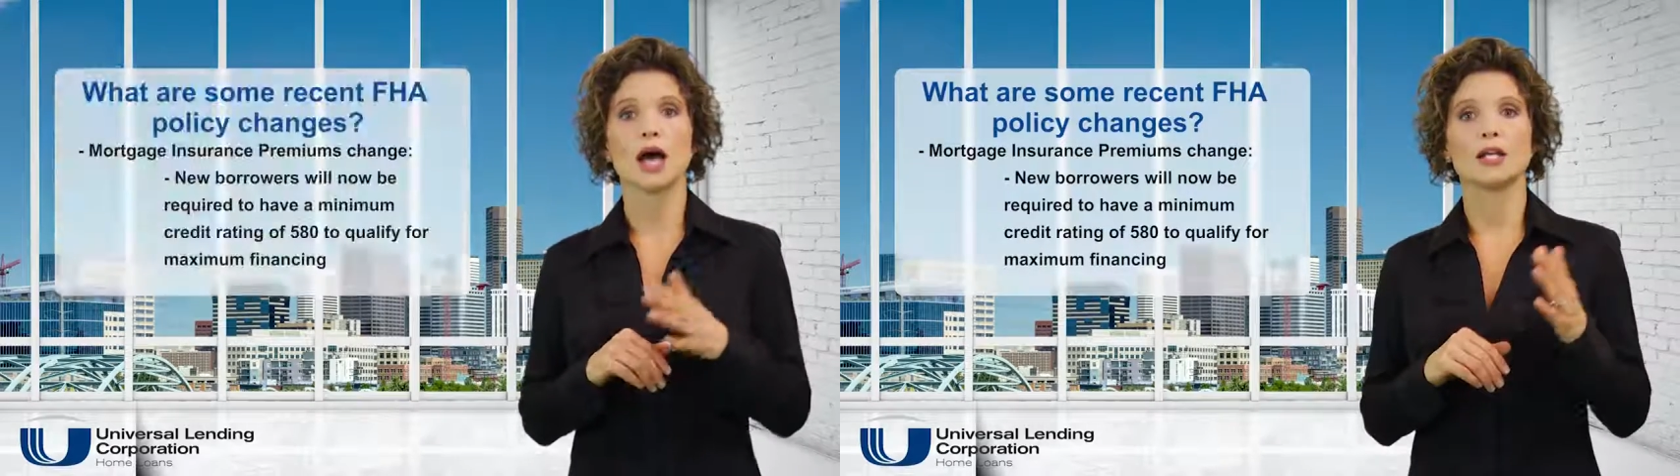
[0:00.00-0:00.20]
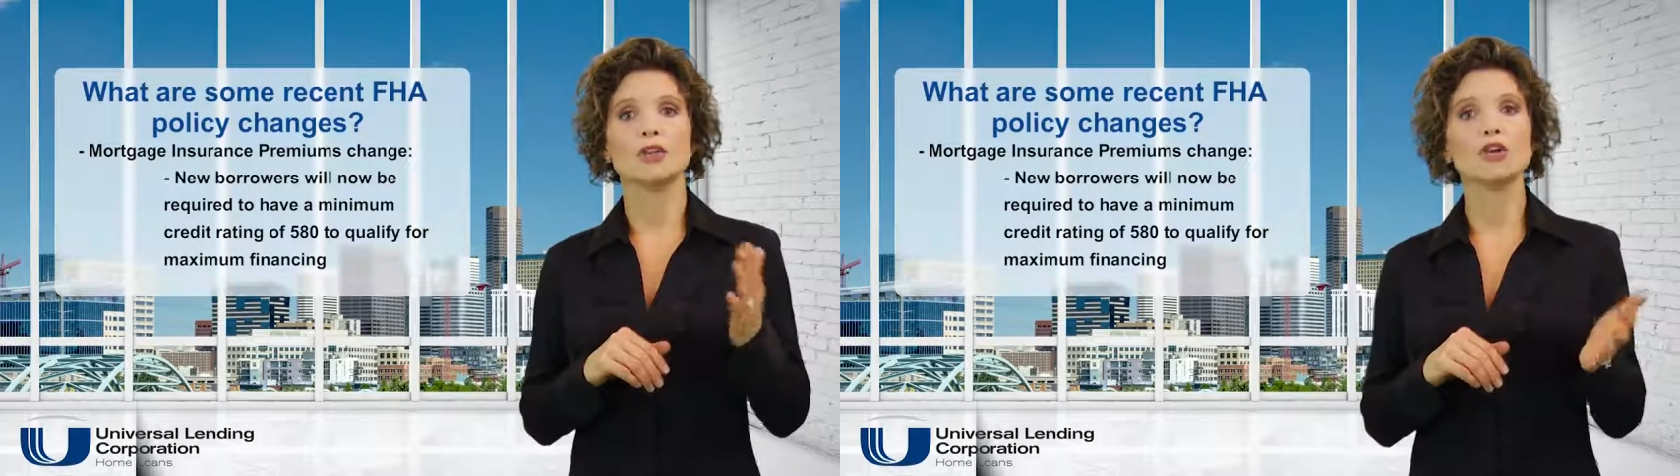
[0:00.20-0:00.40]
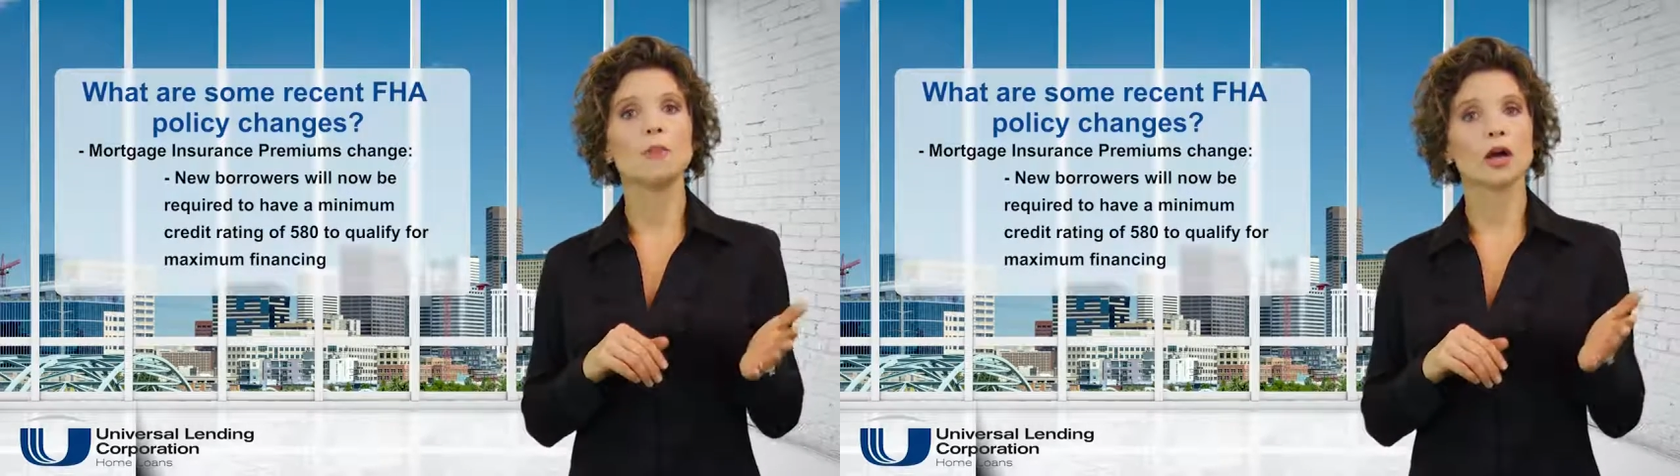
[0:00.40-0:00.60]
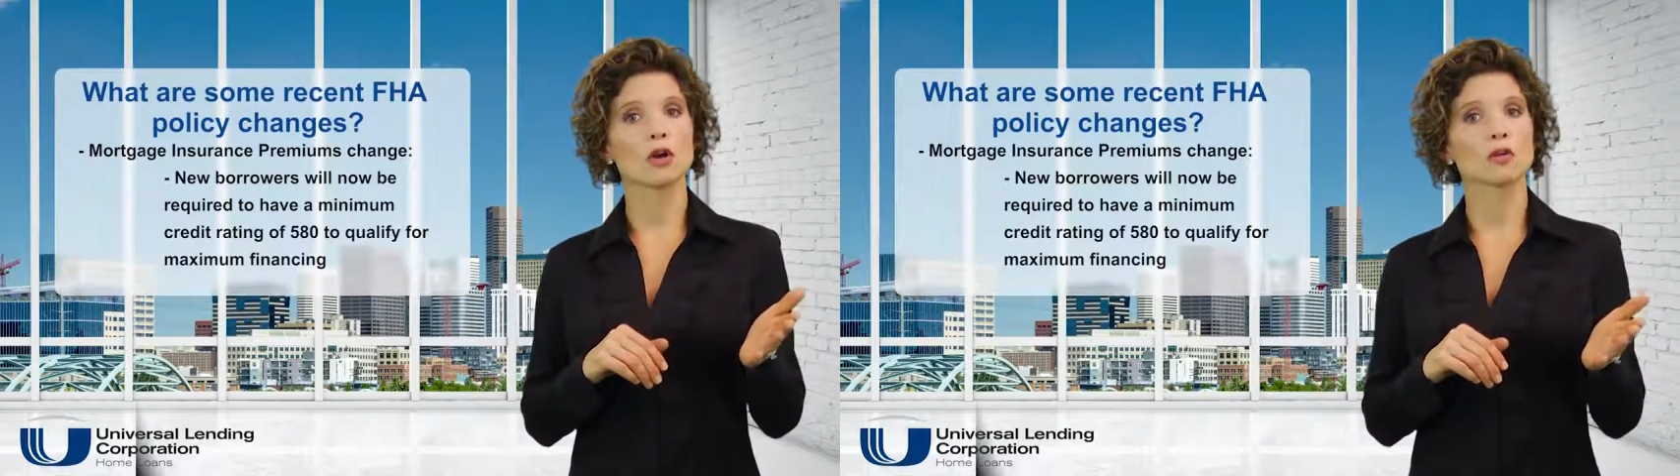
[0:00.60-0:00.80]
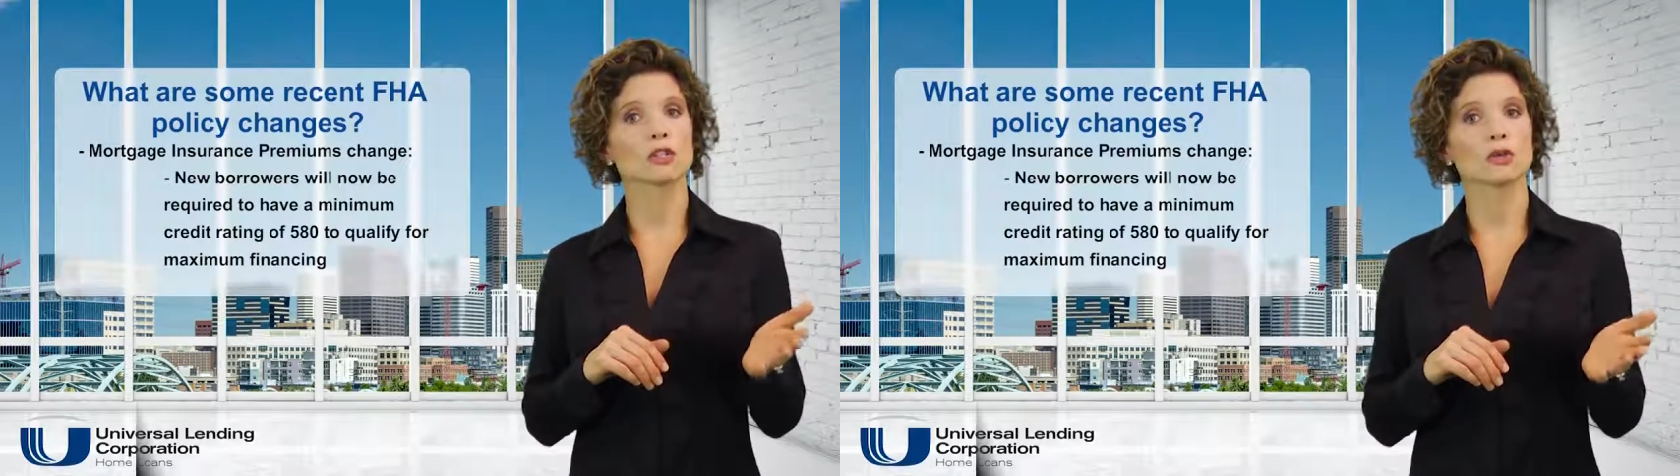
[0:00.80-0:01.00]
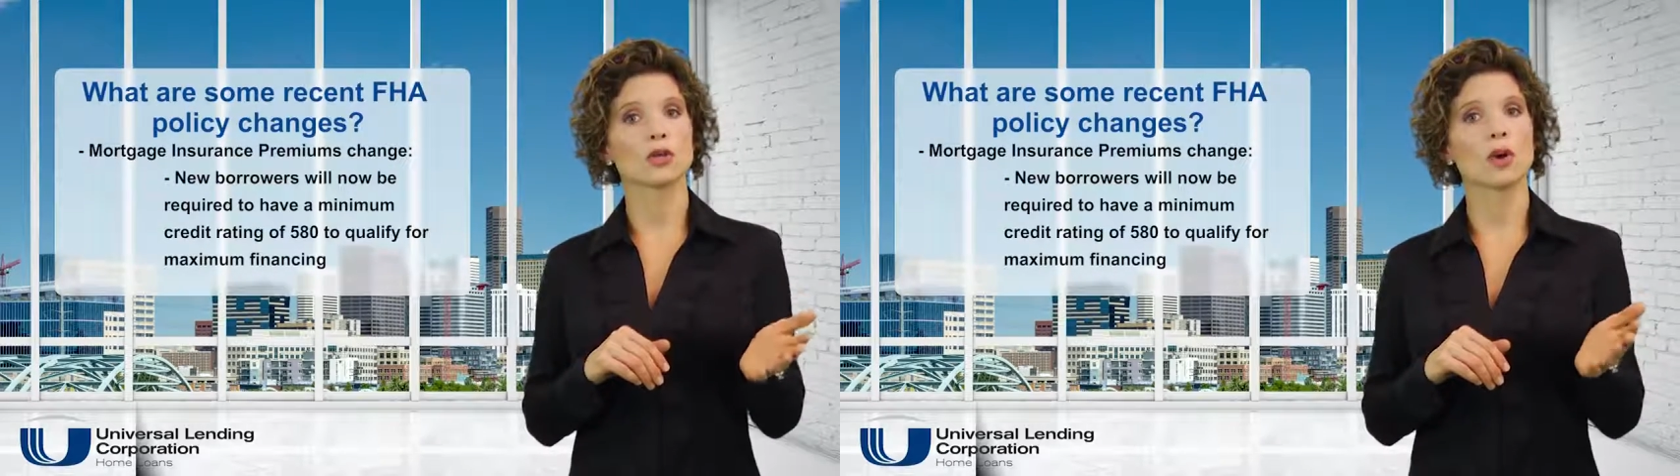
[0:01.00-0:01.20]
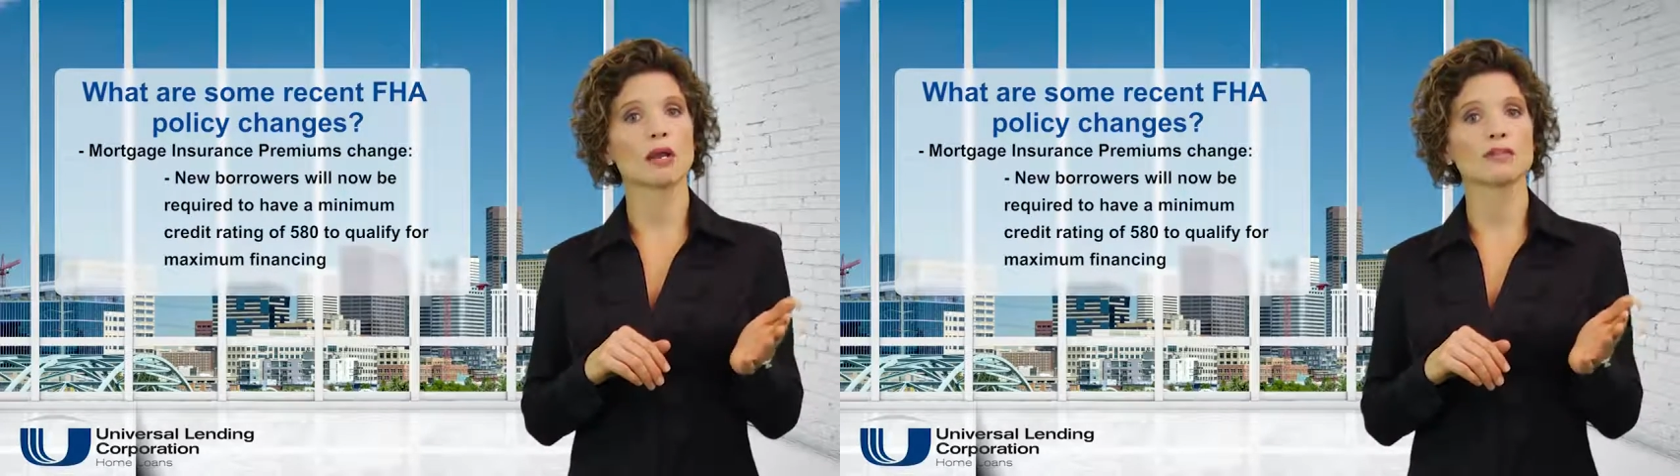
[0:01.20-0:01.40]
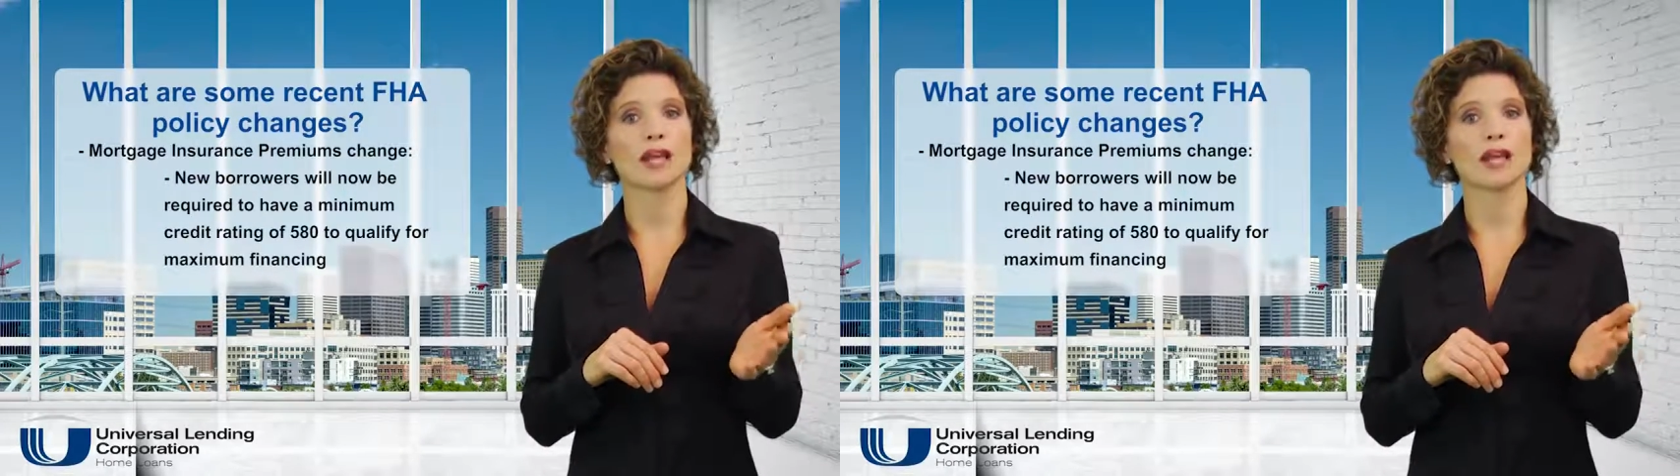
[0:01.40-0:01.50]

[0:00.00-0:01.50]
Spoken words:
New borrowers are required